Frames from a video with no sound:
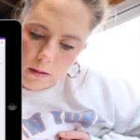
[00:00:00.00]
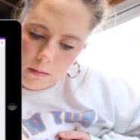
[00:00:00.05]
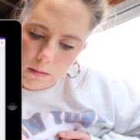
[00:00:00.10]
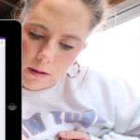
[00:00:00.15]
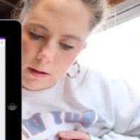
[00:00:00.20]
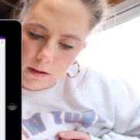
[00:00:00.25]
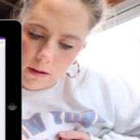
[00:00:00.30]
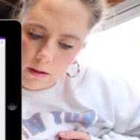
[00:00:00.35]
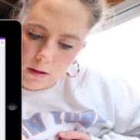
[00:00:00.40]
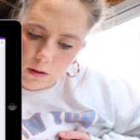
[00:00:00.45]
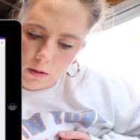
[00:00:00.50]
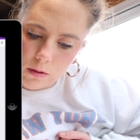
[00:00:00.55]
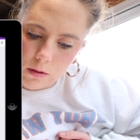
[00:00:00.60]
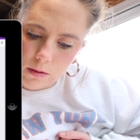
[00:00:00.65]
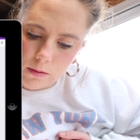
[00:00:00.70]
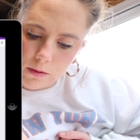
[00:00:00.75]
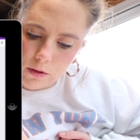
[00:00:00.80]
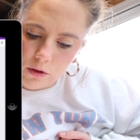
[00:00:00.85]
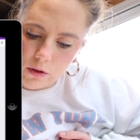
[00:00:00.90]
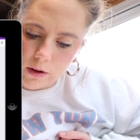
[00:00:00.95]
This is a
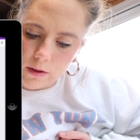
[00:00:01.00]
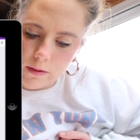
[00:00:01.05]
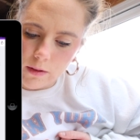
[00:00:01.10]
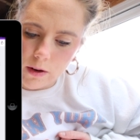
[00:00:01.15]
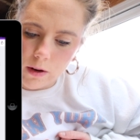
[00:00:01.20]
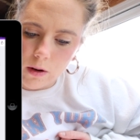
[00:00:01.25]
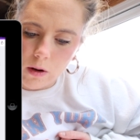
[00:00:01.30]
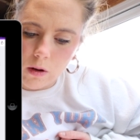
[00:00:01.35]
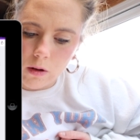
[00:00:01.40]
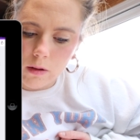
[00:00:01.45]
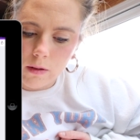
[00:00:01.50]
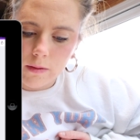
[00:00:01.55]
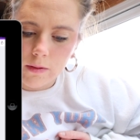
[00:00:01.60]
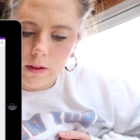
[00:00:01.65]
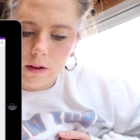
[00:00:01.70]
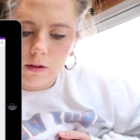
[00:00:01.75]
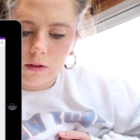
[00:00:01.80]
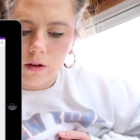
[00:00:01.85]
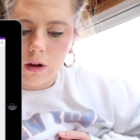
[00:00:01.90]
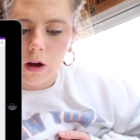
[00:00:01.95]
golden retriever. All of
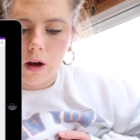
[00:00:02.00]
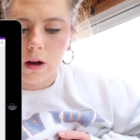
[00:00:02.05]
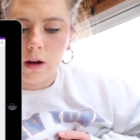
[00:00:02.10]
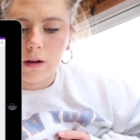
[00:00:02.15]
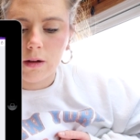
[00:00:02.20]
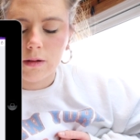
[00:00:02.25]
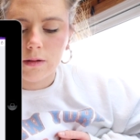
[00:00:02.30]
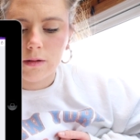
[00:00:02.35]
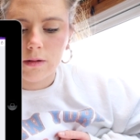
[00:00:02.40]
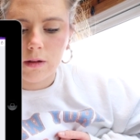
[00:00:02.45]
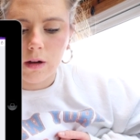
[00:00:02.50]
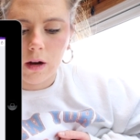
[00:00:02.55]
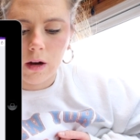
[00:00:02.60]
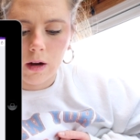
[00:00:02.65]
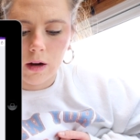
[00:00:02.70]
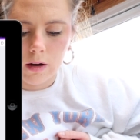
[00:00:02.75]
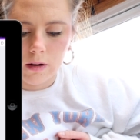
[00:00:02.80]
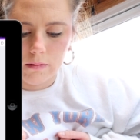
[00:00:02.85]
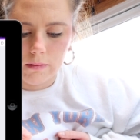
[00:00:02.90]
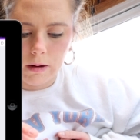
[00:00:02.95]
the dogs
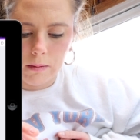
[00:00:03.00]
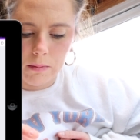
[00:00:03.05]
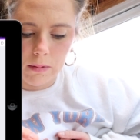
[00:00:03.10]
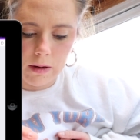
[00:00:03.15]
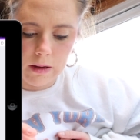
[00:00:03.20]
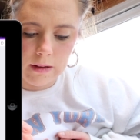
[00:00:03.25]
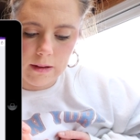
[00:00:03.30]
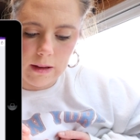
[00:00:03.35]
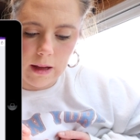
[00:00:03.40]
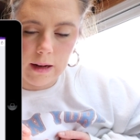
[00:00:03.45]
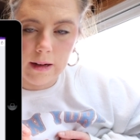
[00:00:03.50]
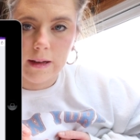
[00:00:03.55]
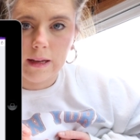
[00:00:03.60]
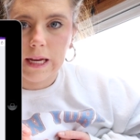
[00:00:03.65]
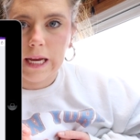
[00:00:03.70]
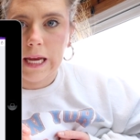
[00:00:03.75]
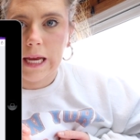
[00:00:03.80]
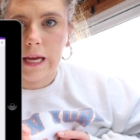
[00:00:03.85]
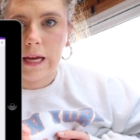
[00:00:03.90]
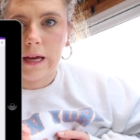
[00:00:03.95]
are
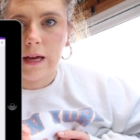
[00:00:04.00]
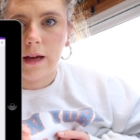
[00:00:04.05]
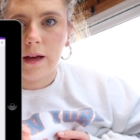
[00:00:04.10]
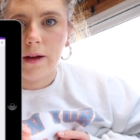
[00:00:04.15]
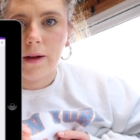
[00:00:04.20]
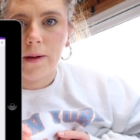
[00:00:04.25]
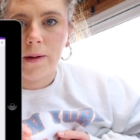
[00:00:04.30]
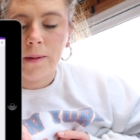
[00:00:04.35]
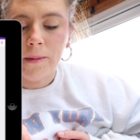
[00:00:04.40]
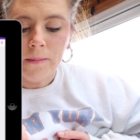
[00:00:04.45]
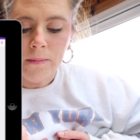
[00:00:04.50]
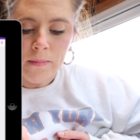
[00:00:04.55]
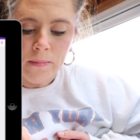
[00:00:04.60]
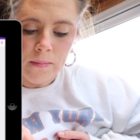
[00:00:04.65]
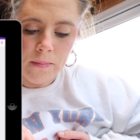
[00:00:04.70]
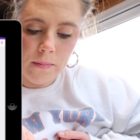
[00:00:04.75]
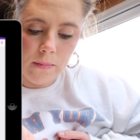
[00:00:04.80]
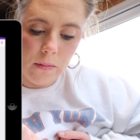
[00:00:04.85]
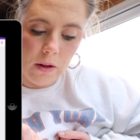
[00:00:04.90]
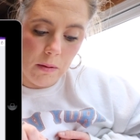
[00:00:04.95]
representing
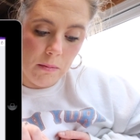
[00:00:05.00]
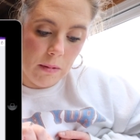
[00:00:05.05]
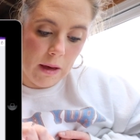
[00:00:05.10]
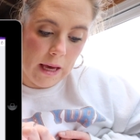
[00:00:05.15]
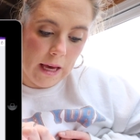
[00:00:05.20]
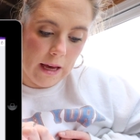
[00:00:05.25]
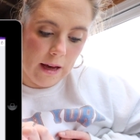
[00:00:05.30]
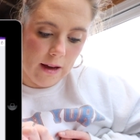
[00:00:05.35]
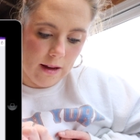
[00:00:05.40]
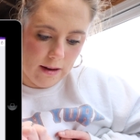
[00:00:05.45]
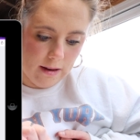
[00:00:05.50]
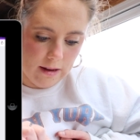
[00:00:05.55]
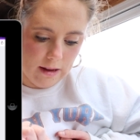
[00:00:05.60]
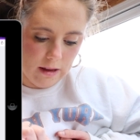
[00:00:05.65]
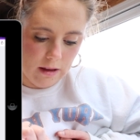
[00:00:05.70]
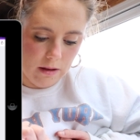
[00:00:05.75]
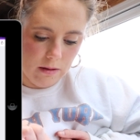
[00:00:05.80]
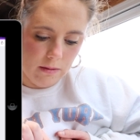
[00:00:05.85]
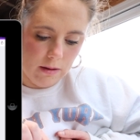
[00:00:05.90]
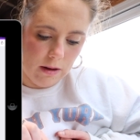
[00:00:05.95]
me
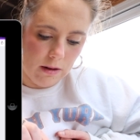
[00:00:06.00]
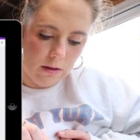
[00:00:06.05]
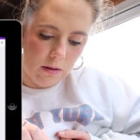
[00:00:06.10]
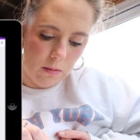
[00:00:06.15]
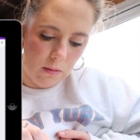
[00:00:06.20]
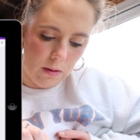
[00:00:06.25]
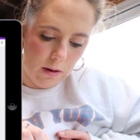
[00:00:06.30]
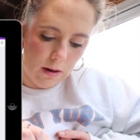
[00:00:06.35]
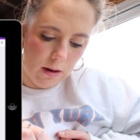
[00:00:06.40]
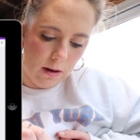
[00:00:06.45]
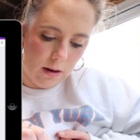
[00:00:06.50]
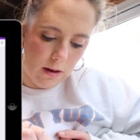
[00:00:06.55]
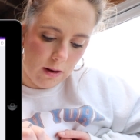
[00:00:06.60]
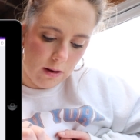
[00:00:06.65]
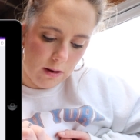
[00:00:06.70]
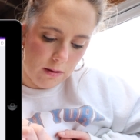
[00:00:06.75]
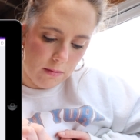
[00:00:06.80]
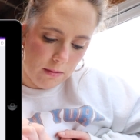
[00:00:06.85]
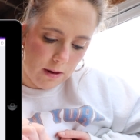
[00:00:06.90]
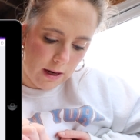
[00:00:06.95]
continuing to work
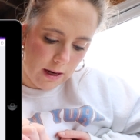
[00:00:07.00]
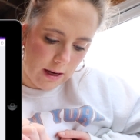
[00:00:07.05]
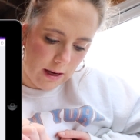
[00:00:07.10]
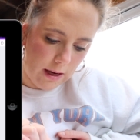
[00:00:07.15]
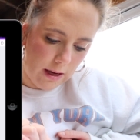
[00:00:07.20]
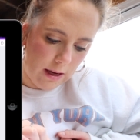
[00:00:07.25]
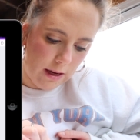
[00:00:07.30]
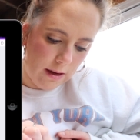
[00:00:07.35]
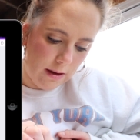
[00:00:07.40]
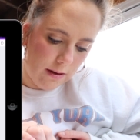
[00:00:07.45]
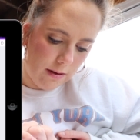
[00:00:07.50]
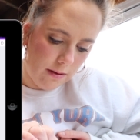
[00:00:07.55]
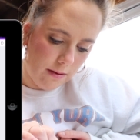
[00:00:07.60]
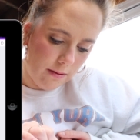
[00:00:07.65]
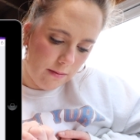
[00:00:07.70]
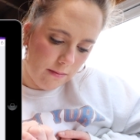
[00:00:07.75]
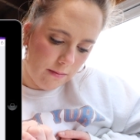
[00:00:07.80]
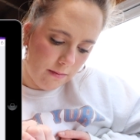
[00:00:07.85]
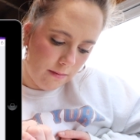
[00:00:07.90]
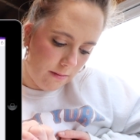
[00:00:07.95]
on my
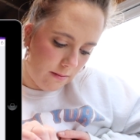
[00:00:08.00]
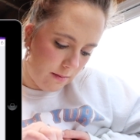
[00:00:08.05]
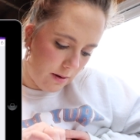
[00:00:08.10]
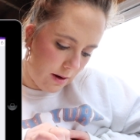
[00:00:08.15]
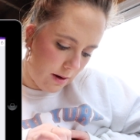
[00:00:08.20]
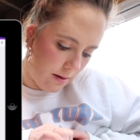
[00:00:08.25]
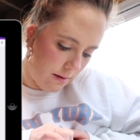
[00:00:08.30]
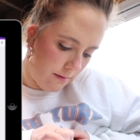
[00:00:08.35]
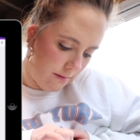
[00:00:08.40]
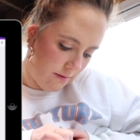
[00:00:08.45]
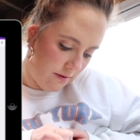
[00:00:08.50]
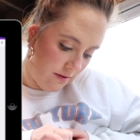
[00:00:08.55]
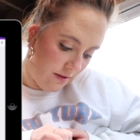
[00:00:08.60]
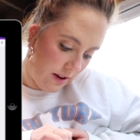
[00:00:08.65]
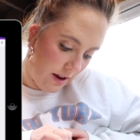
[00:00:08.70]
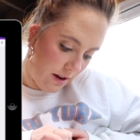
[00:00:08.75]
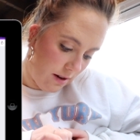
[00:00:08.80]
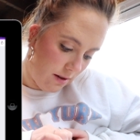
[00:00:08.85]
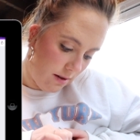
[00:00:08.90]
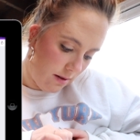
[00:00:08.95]

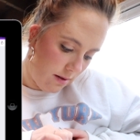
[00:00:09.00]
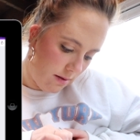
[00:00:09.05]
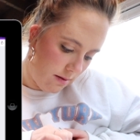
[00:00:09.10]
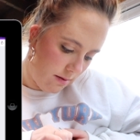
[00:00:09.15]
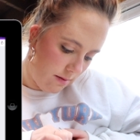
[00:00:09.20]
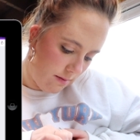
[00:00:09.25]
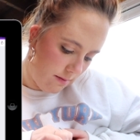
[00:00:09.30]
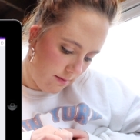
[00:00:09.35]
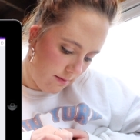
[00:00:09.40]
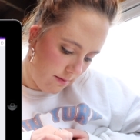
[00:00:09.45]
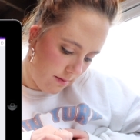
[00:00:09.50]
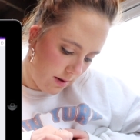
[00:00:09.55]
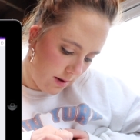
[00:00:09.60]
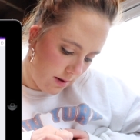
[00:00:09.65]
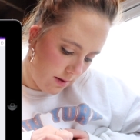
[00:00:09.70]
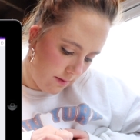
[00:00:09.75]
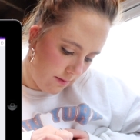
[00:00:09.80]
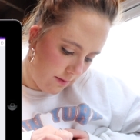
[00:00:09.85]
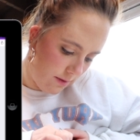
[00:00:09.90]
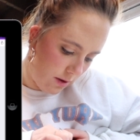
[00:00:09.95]
fear
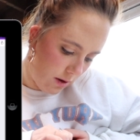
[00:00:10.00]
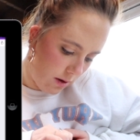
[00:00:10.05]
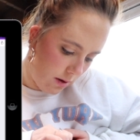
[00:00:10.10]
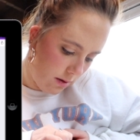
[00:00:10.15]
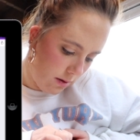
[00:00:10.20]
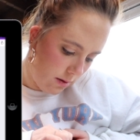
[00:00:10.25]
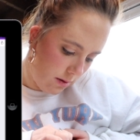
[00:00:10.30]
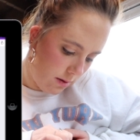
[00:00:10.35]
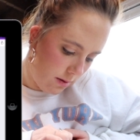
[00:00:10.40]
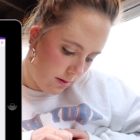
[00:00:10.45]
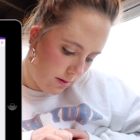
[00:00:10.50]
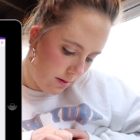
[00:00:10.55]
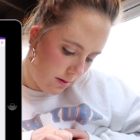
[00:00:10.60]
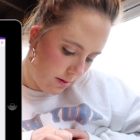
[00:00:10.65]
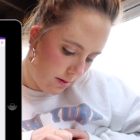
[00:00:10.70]
of dogs,